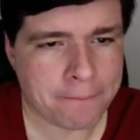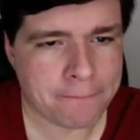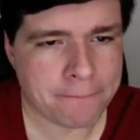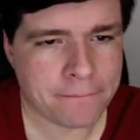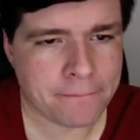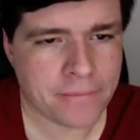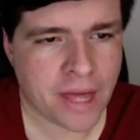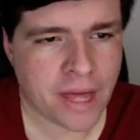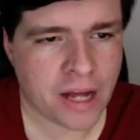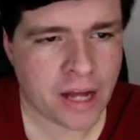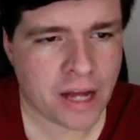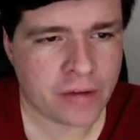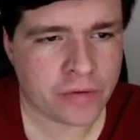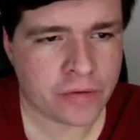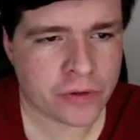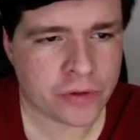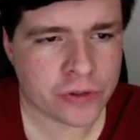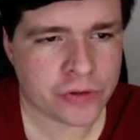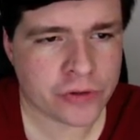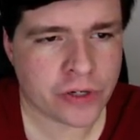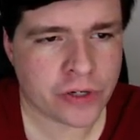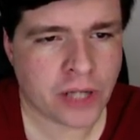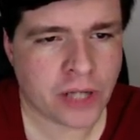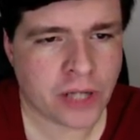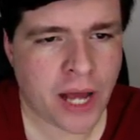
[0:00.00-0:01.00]

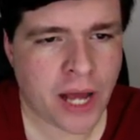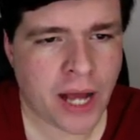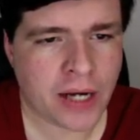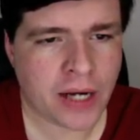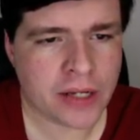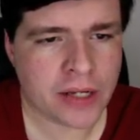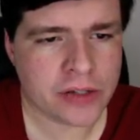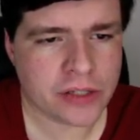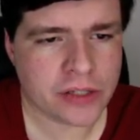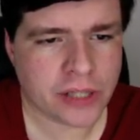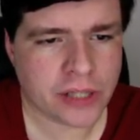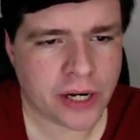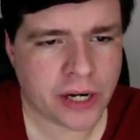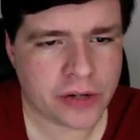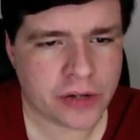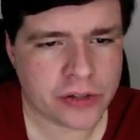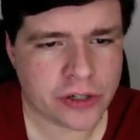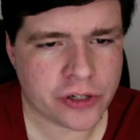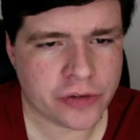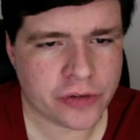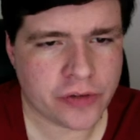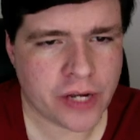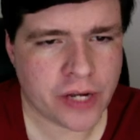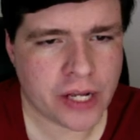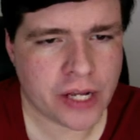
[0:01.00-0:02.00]
anniversary line is the Liger
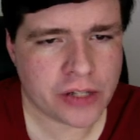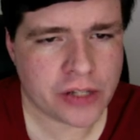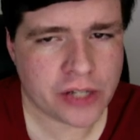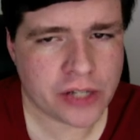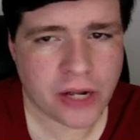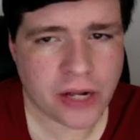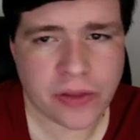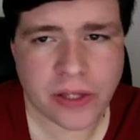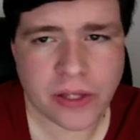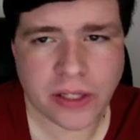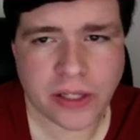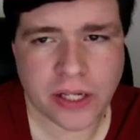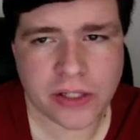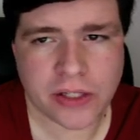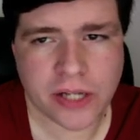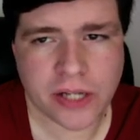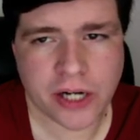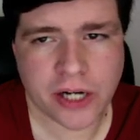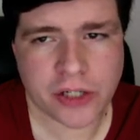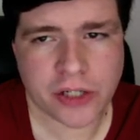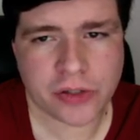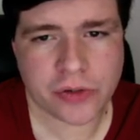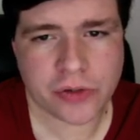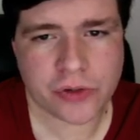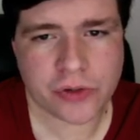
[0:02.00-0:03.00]
Zero Phoenix, and I think that's
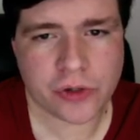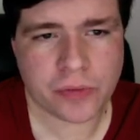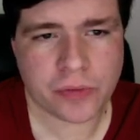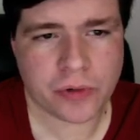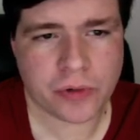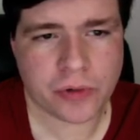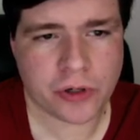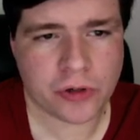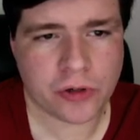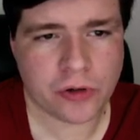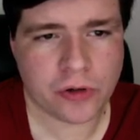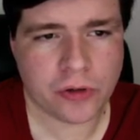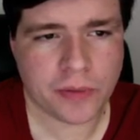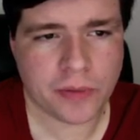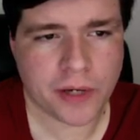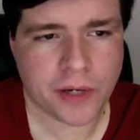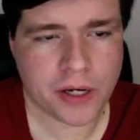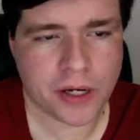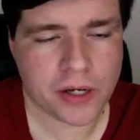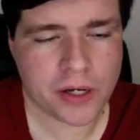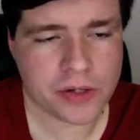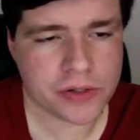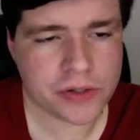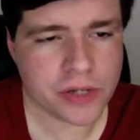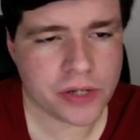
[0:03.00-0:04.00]
actually super cool
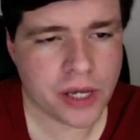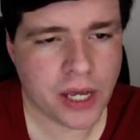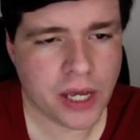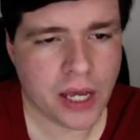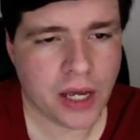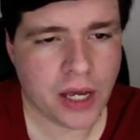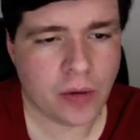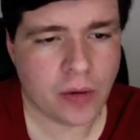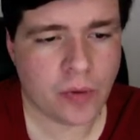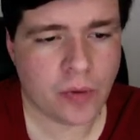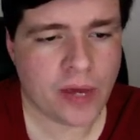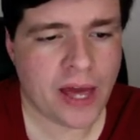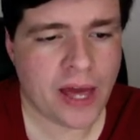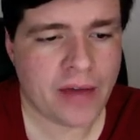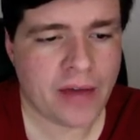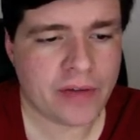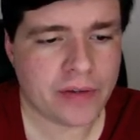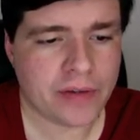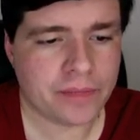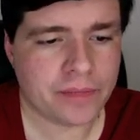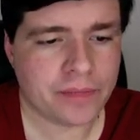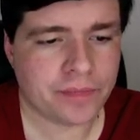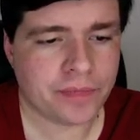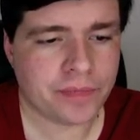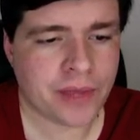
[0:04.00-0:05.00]
because we
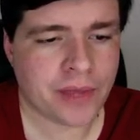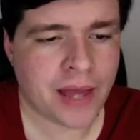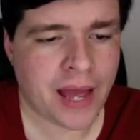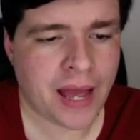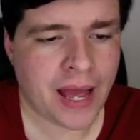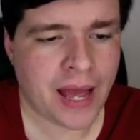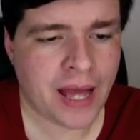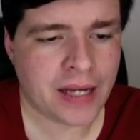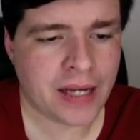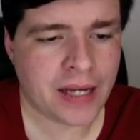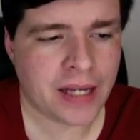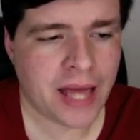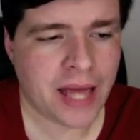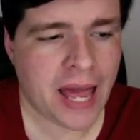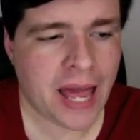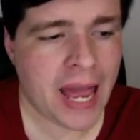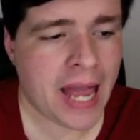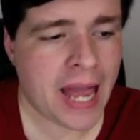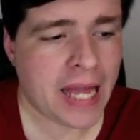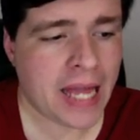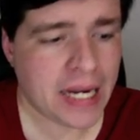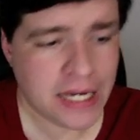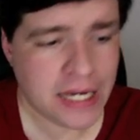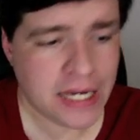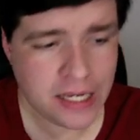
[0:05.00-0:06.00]
haven't had
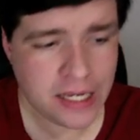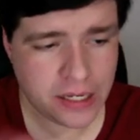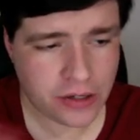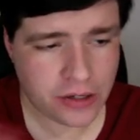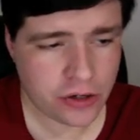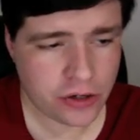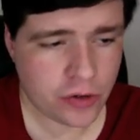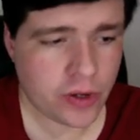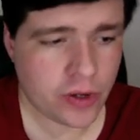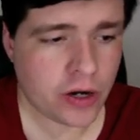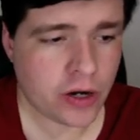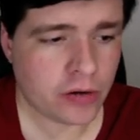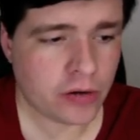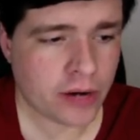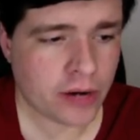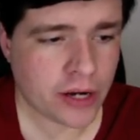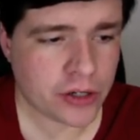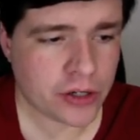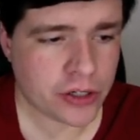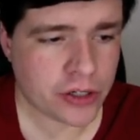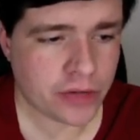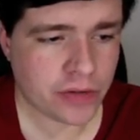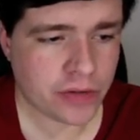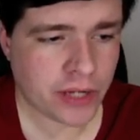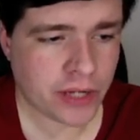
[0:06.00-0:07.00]
any new
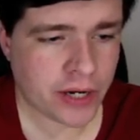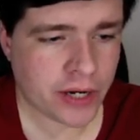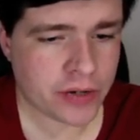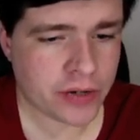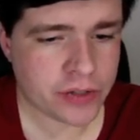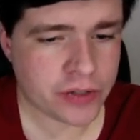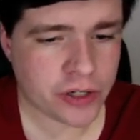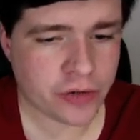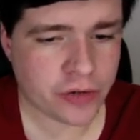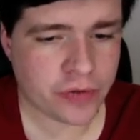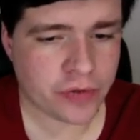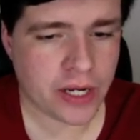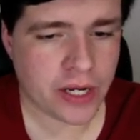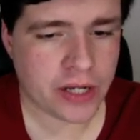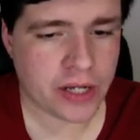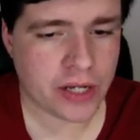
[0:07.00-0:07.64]
iteration of the Liger Zero Phoenix